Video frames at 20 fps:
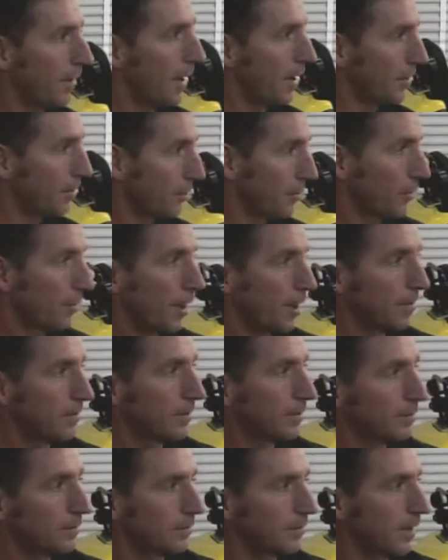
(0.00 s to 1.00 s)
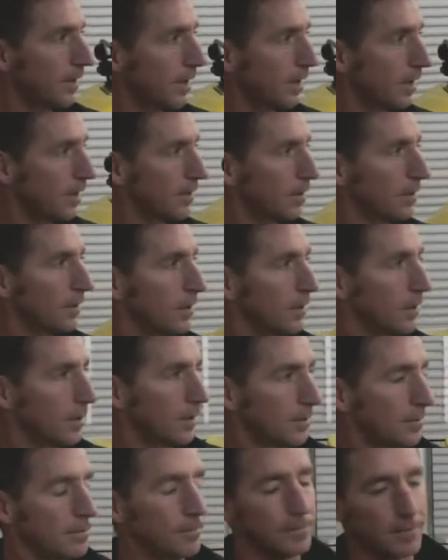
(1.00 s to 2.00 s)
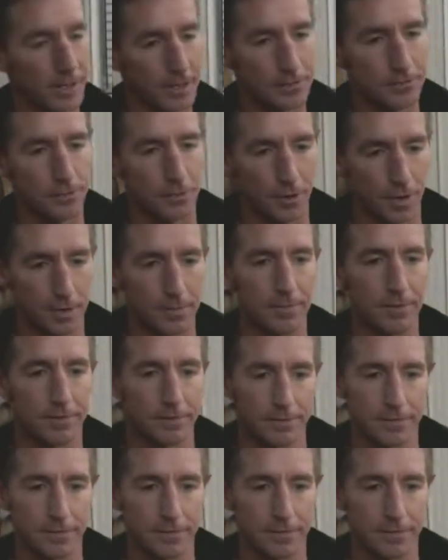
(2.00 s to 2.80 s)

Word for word: height requirements and um, age requirements.